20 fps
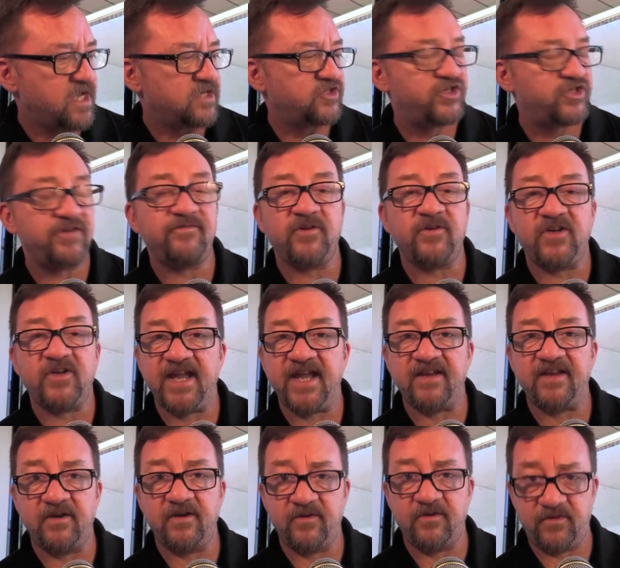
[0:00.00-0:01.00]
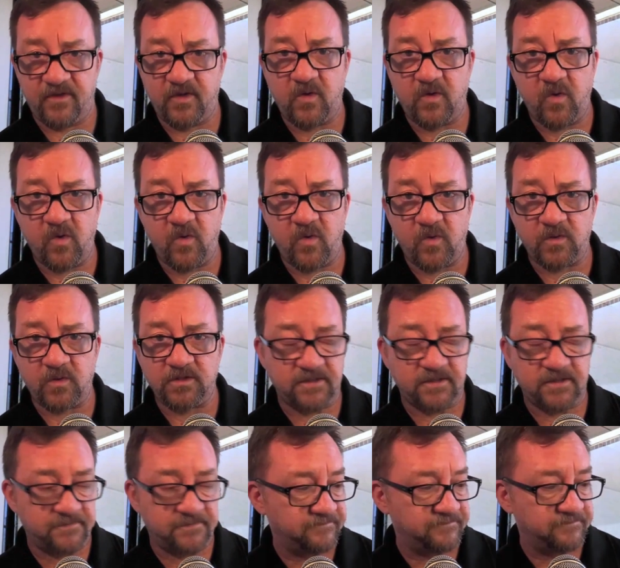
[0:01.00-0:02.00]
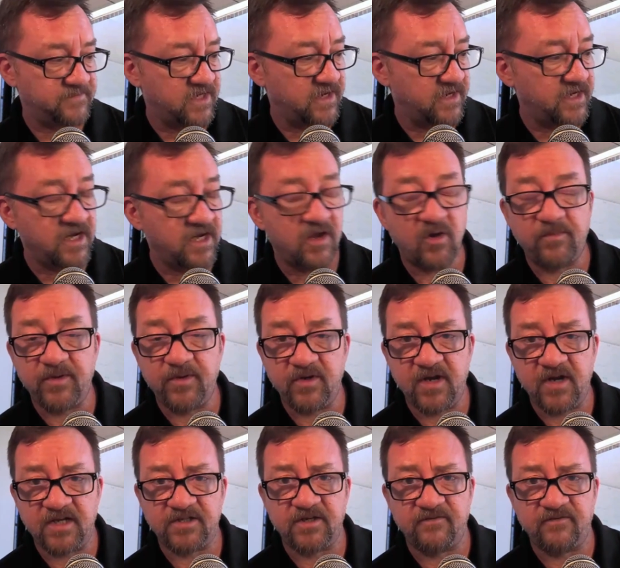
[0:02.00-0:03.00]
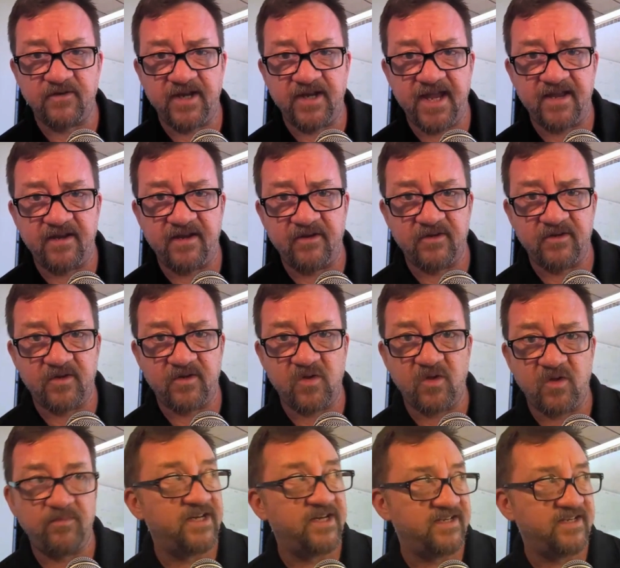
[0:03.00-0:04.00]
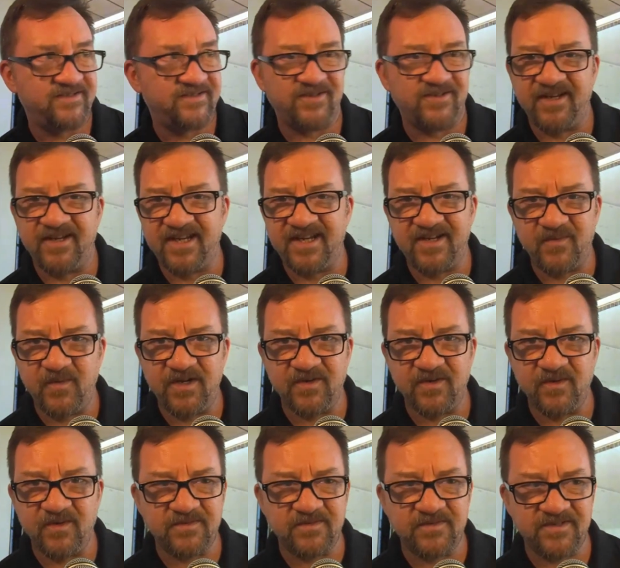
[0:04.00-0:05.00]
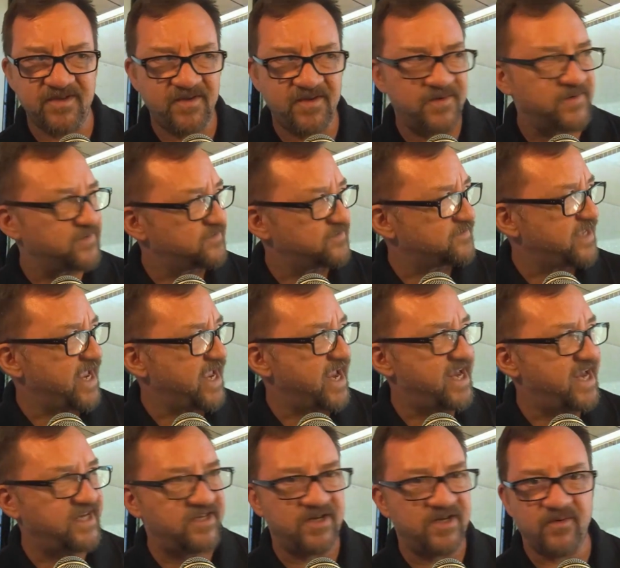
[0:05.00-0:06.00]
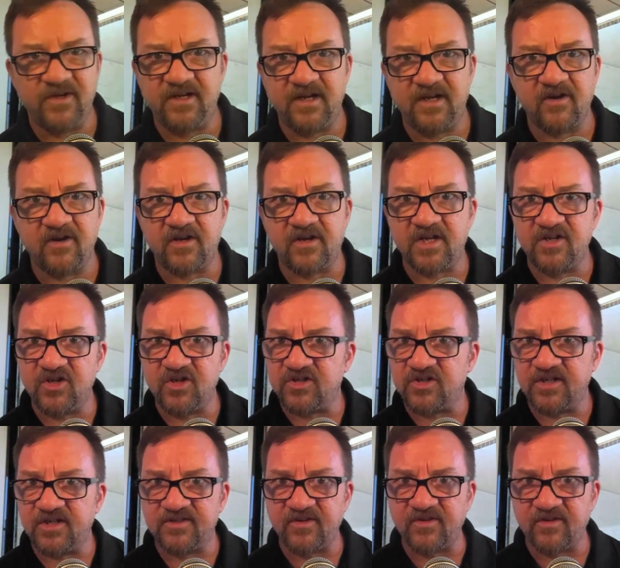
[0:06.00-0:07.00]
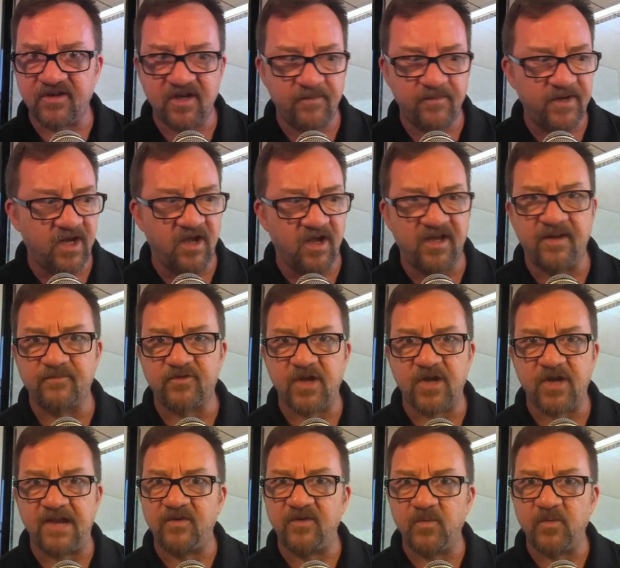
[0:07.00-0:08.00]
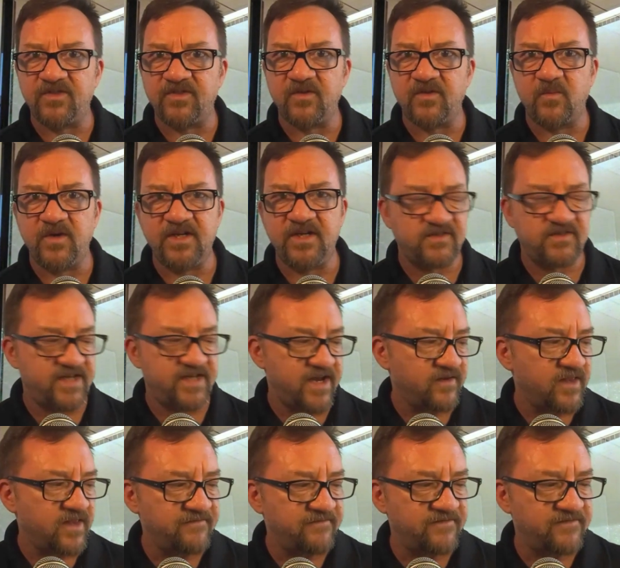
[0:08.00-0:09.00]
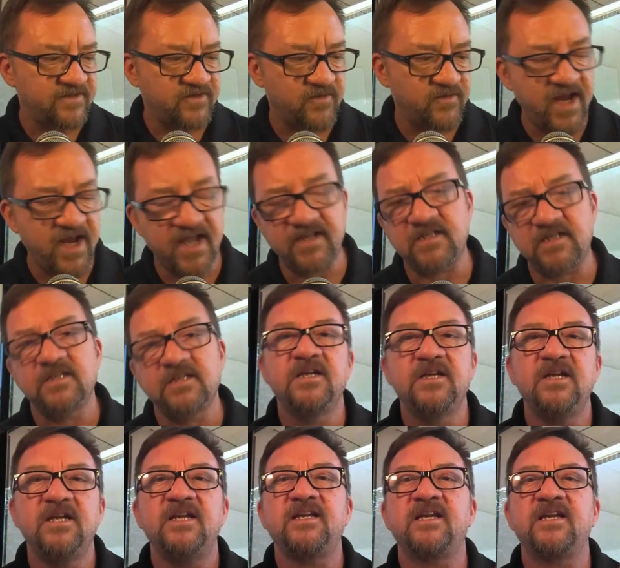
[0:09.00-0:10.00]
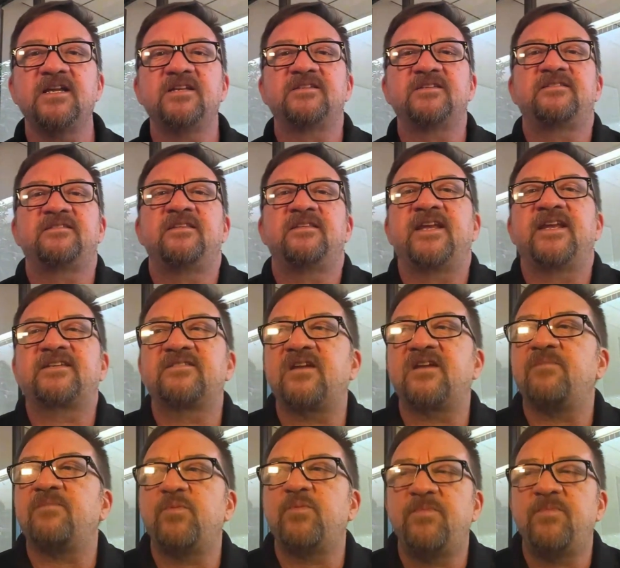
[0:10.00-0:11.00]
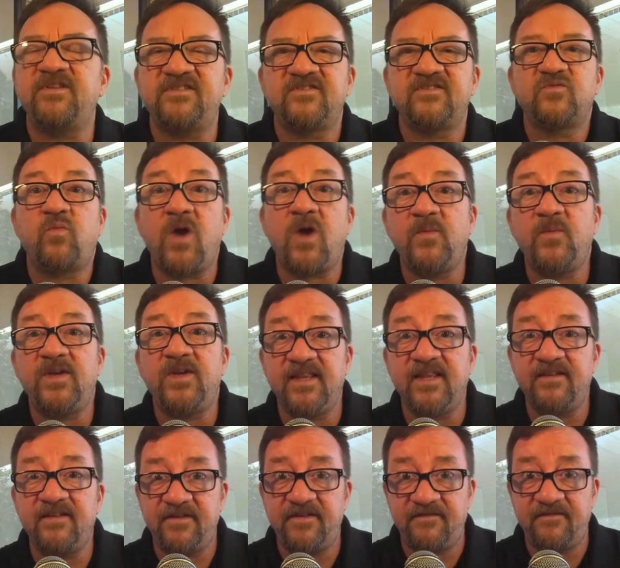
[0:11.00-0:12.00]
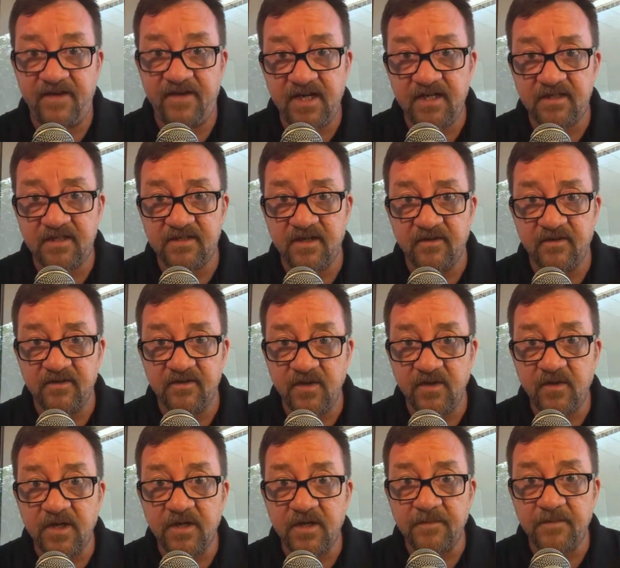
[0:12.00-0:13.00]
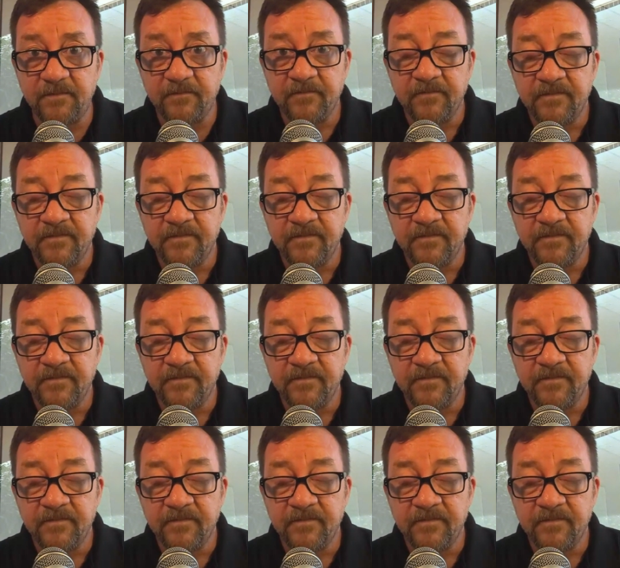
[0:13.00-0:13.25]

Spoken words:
shivering out here in the cold, and I hope you're not shivering out here in the cold, but it is turning into winter, so hey, you know what? Air conditionings aren't coming on. I'm driving with the windows down. Life is grand, because the next couple months is why we live in Phoenix, Arizona.